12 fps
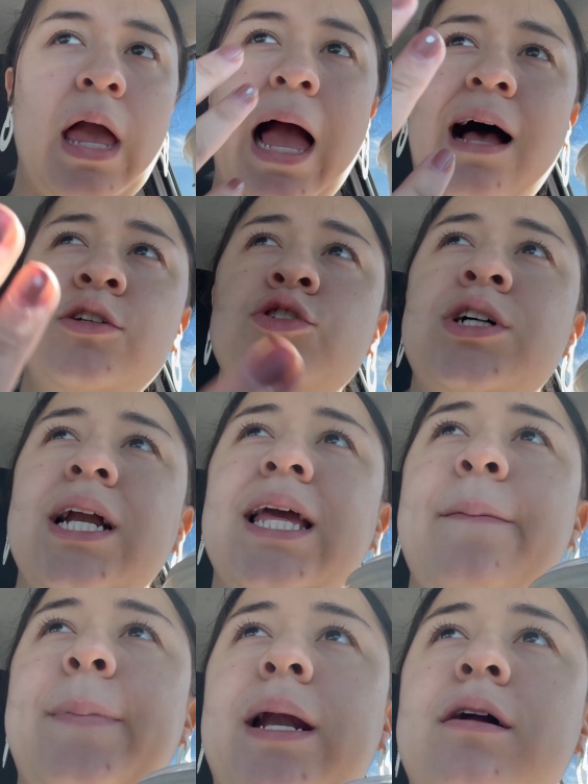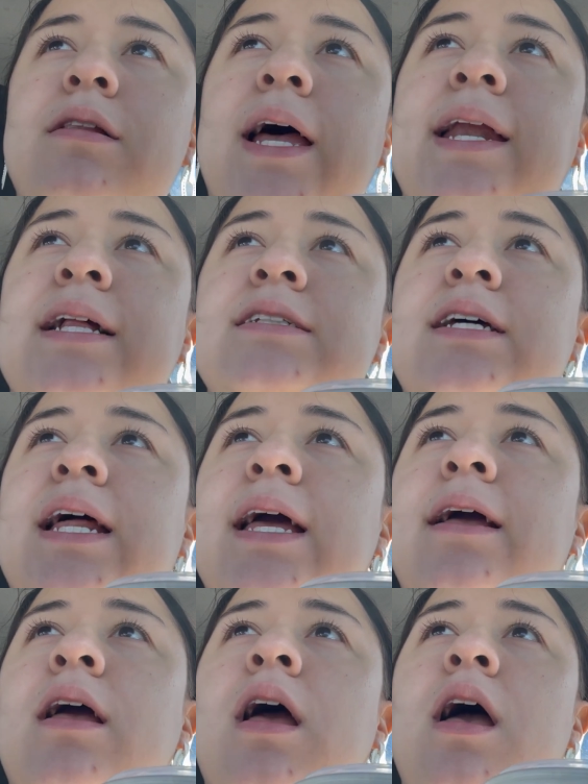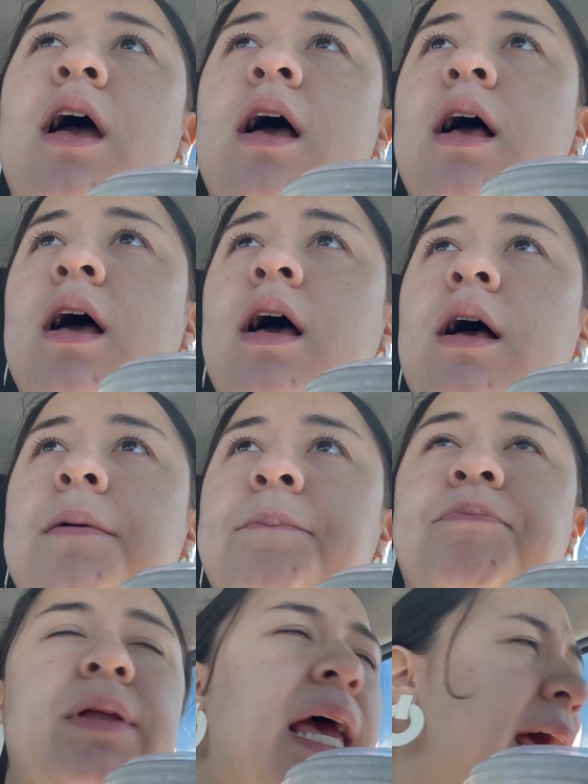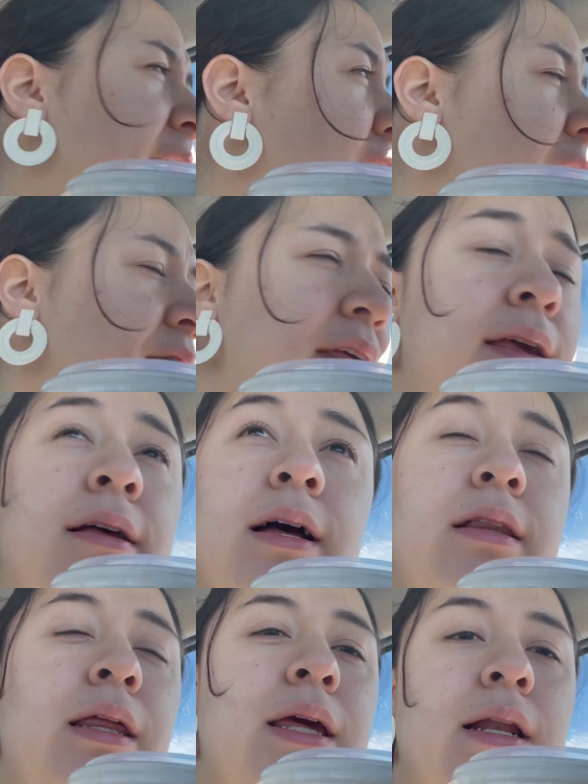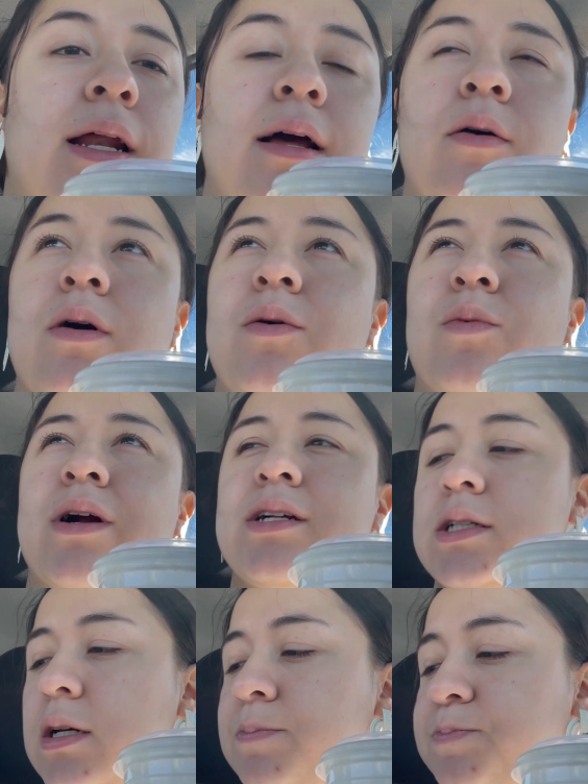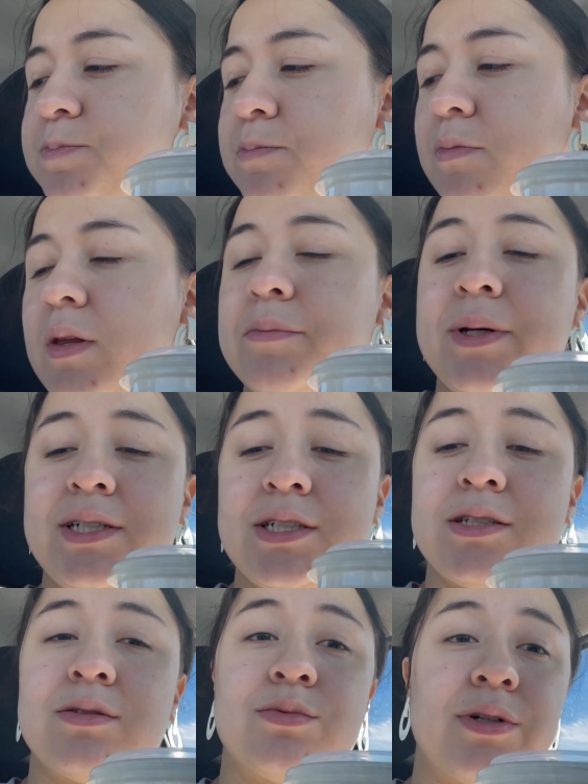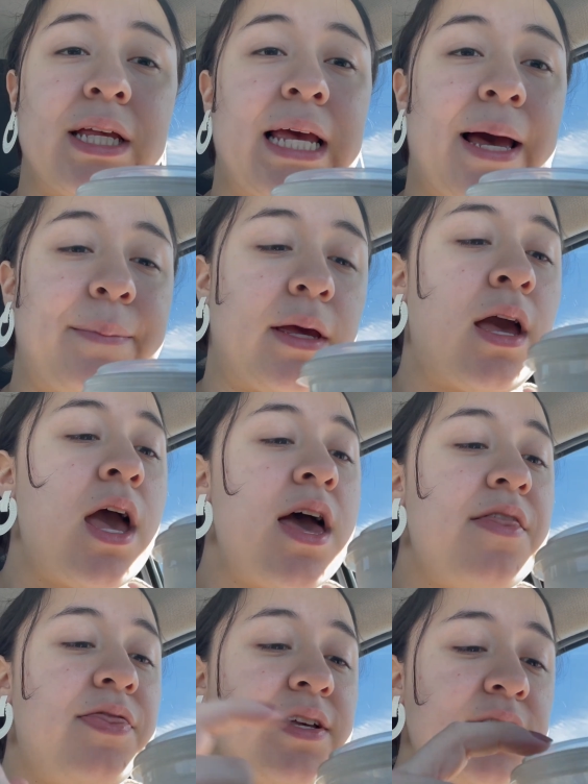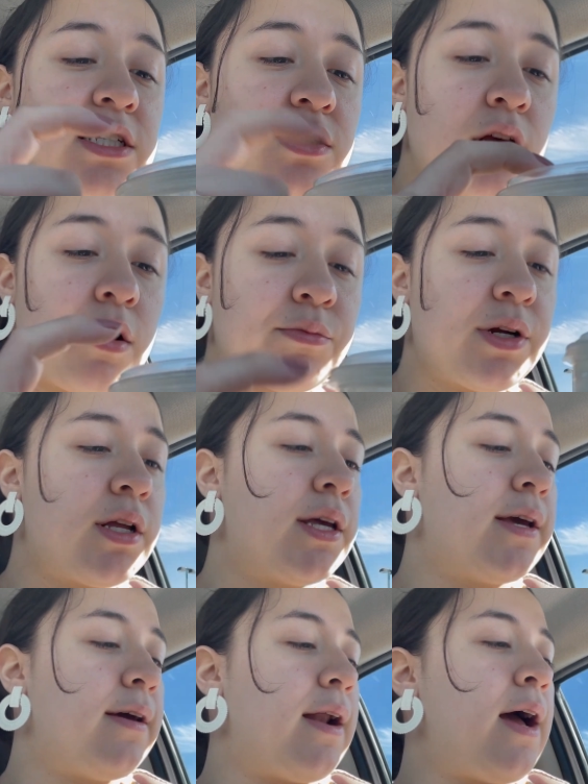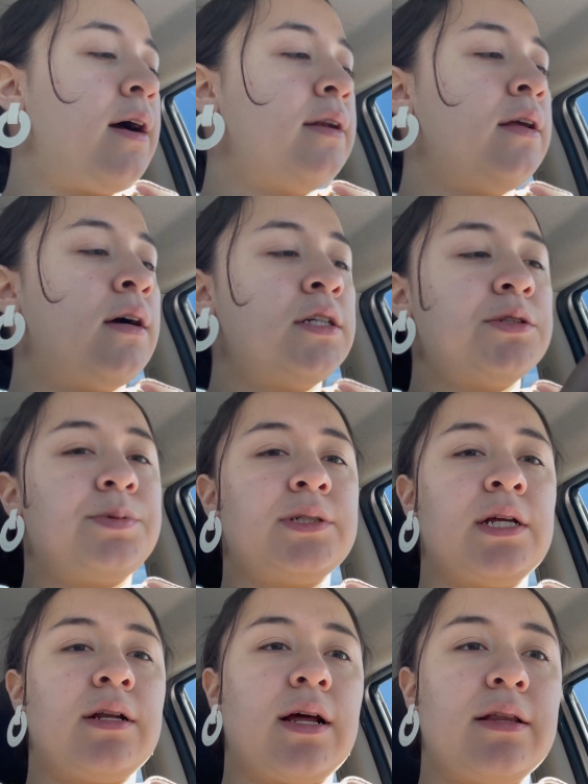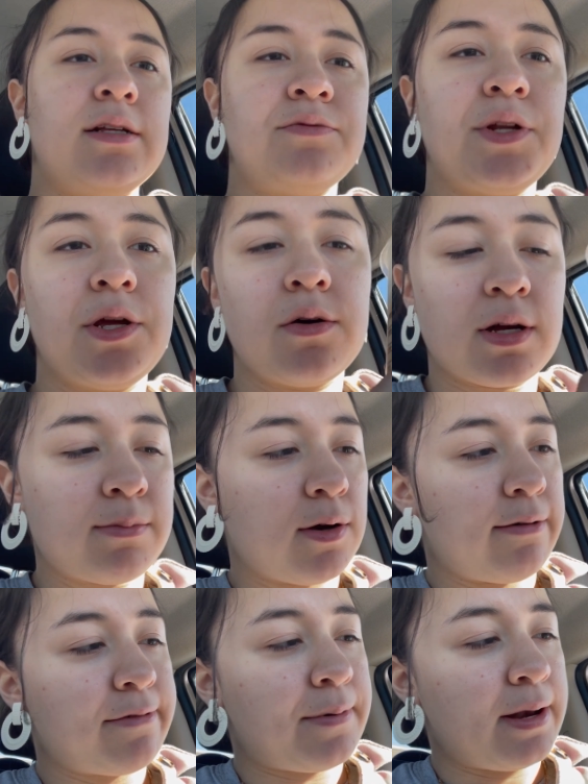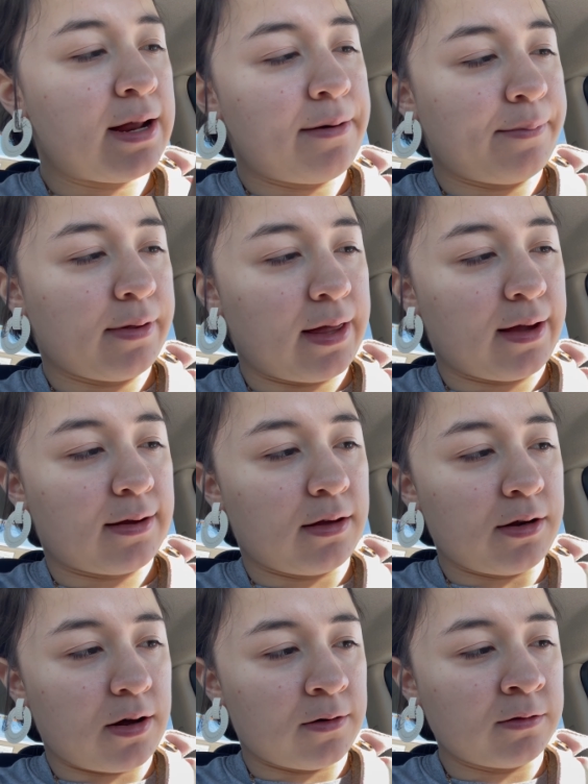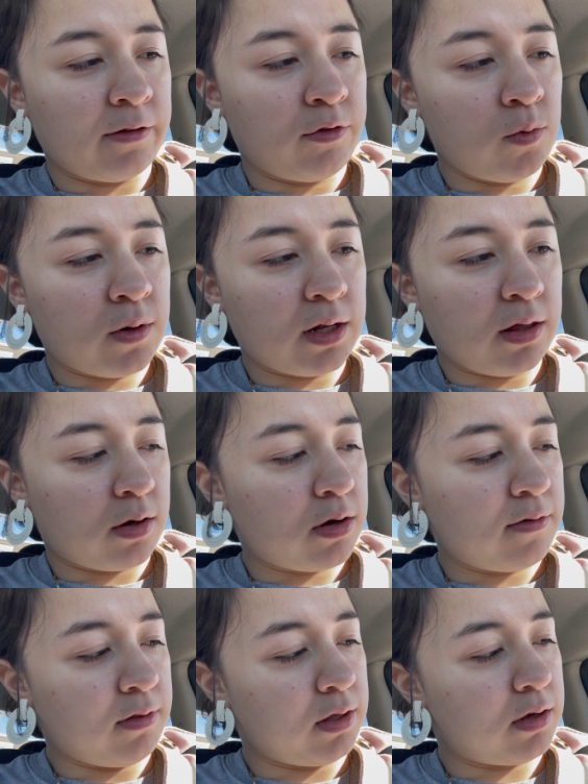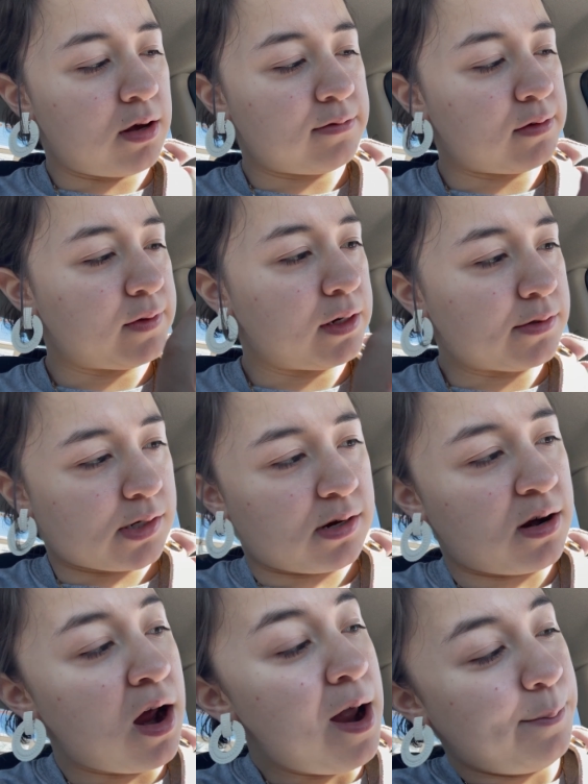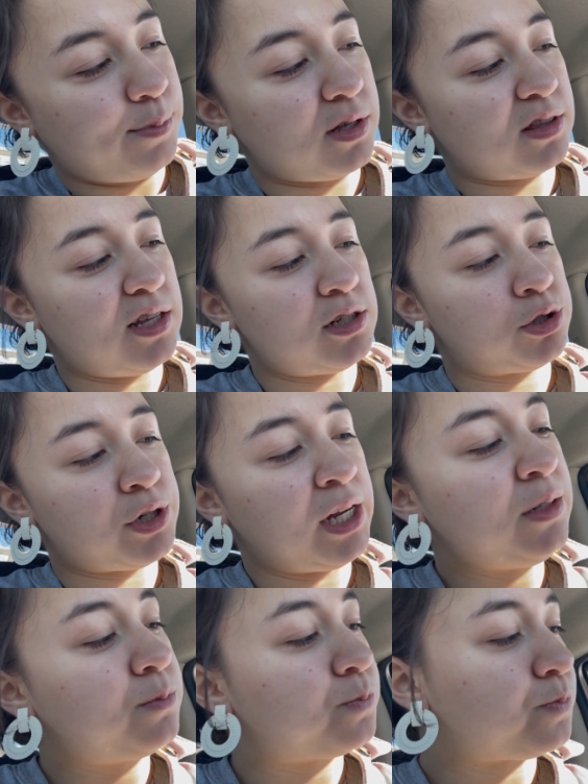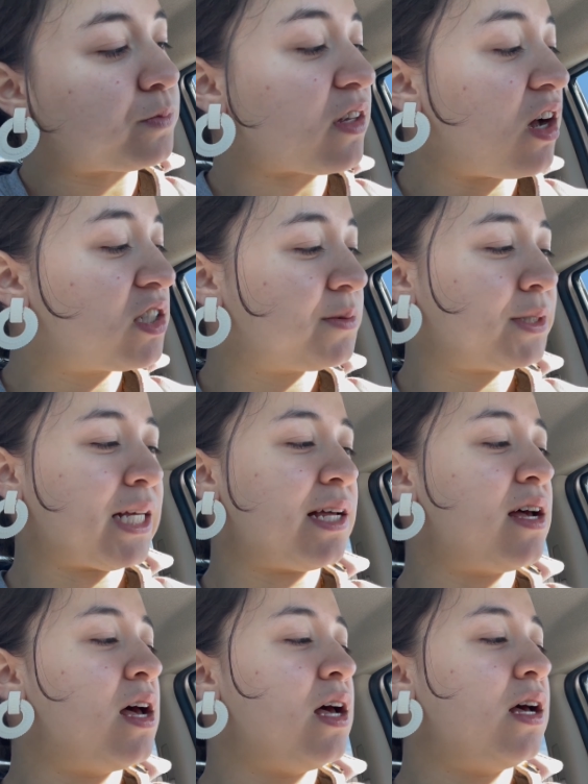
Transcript: I also tried to get better lighting today, and I think I think it, it worked. Peaches is really happy. This is really good. one hundred percent. This video can be over by now, but like, you know, if you want to click off, click off. The video's on. But this drink, one hundred percent,